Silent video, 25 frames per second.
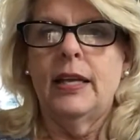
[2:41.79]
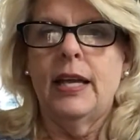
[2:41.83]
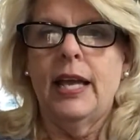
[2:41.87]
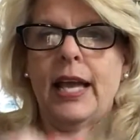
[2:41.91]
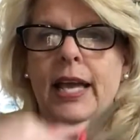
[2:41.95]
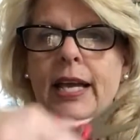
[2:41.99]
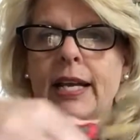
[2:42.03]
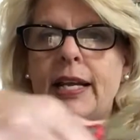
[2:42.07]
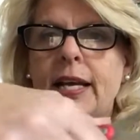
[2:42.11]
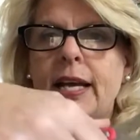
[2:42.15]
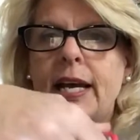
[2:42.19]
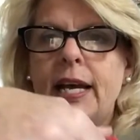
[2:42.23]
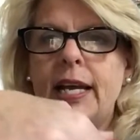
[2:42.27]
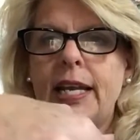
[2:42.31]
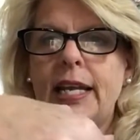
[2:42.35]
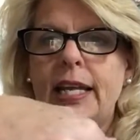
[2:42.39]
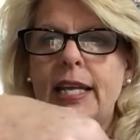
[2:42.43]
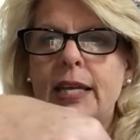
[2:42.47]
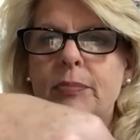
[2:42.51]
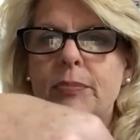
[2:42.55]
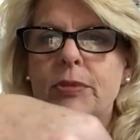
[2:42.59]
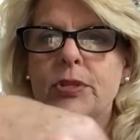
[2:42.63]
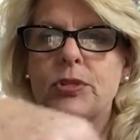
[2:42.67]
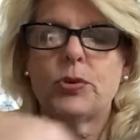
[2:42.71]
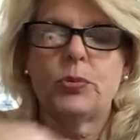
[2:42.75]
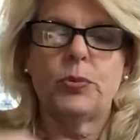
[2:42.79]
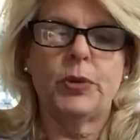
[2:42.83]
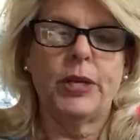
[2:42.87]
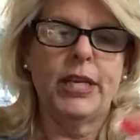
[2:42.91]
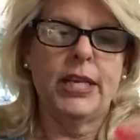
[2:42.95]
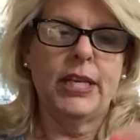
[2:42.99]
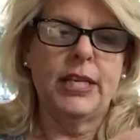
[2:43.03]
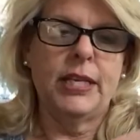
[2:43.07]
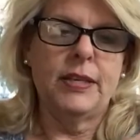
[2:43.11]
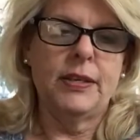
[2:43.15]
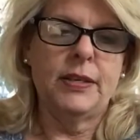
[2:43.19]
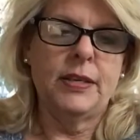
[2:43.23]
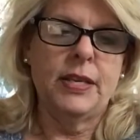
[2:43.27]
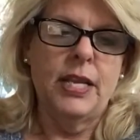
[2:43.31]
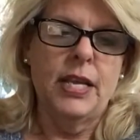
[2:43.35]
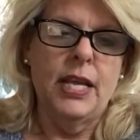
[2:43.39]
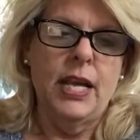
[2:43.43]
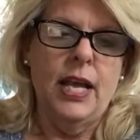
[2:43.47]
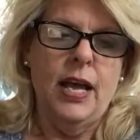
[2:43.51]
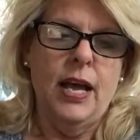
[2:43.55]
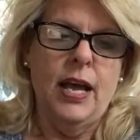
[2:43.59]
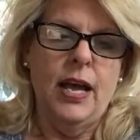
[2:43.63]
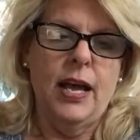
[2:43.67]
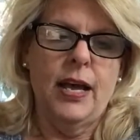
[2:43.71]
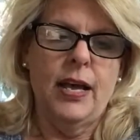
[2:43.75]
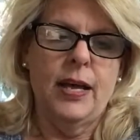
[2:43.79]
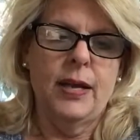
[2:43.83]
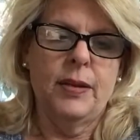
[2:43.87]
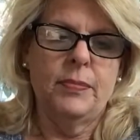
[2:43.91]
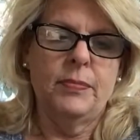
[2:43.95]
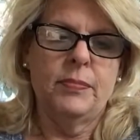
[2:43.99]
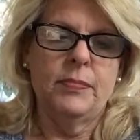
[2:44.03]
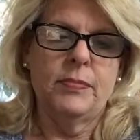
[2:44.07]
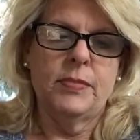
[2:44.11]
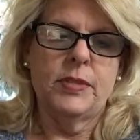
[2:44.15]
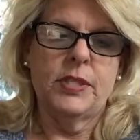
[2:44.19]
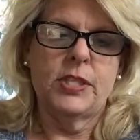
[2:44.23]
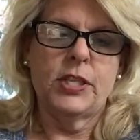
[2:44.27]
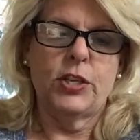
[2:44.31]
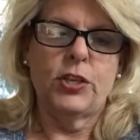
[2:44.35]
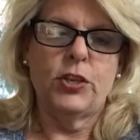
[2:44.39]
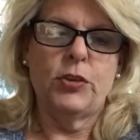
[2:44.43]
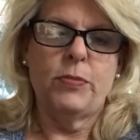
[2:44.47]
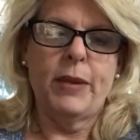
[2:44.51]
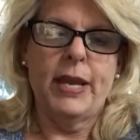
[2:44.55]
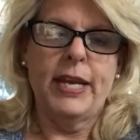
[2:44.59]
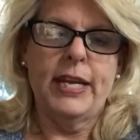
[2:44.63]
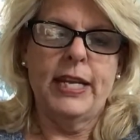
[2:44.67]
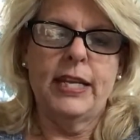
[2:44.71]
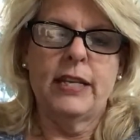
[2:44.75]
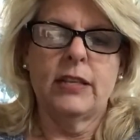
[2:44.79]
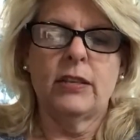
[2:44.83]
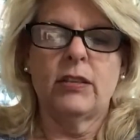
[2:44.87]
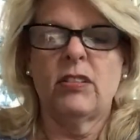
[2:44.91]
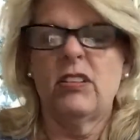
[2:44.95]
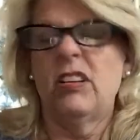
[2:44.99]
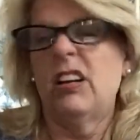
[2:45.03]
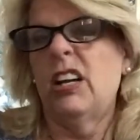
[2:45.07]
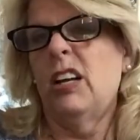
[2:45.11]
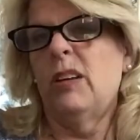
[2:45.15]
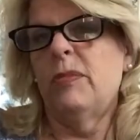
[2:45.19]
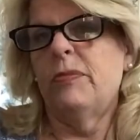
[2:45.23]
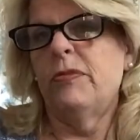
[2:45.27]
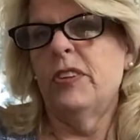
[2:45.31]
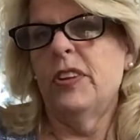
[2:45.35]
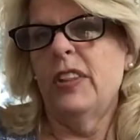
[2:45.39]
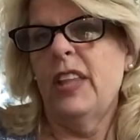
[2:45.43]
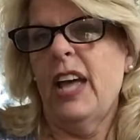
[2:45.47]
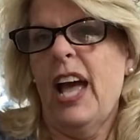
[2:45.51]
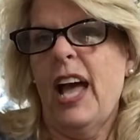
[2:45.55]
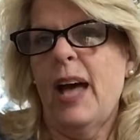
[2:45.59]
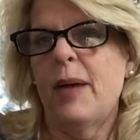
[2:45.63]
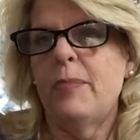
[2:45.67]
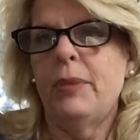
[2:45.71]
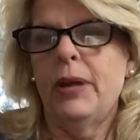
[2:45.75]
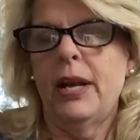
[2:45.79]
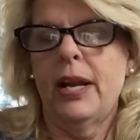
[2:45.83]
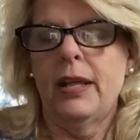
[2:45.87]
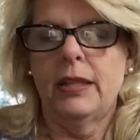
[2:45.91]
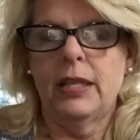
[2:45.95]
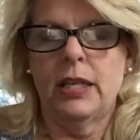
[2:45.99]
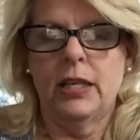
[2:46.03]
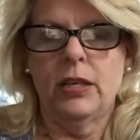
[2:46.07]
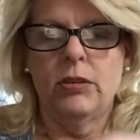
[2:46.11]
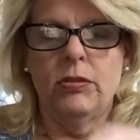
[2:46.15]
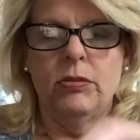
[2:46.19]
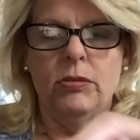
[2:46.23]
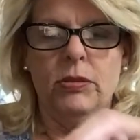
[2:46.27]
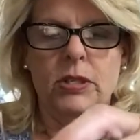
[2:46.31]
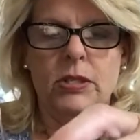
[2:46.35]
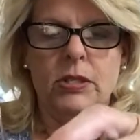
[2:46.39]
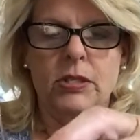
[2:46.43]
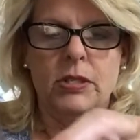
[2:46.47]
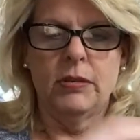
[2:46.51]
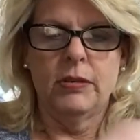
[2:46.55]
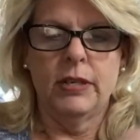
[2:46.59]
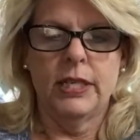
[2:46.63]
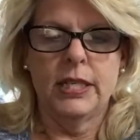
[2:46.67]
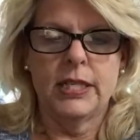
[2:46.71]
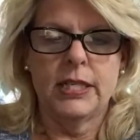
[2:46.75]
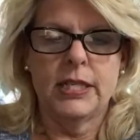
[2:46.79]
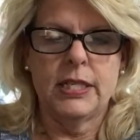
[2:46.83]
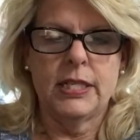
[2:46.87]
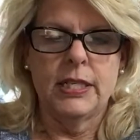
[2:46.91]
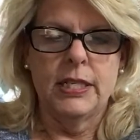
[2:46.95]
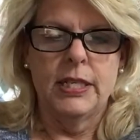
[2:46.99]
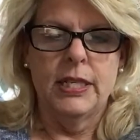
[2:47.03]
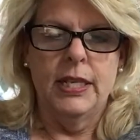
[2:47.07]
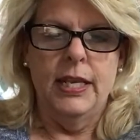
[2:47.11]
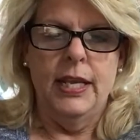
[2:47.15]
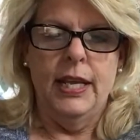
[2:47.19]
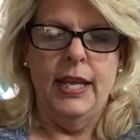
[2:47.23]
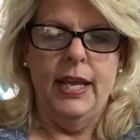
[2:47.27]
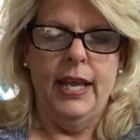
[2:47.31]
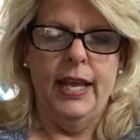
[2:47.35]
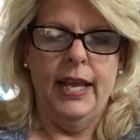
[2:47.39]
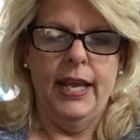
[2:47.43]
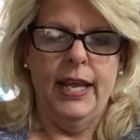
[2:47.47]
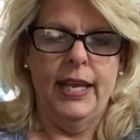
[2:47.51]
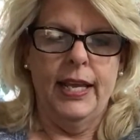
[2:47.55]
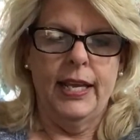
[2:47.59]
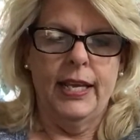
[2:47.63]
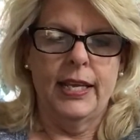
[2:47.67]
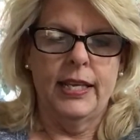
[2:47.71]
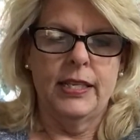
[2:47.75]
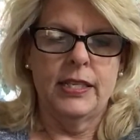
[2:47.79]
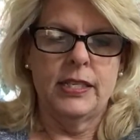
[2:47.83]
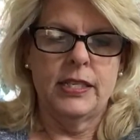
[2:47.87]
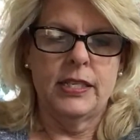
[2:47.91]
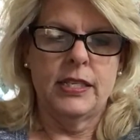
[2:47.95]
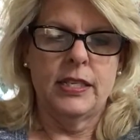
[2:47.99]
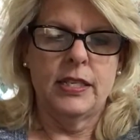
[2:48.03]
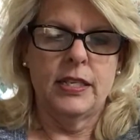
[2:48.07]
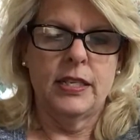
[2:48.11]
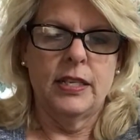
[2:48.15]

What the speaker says: and cutting in between. So you may need a little help for that, but I think you can do it. And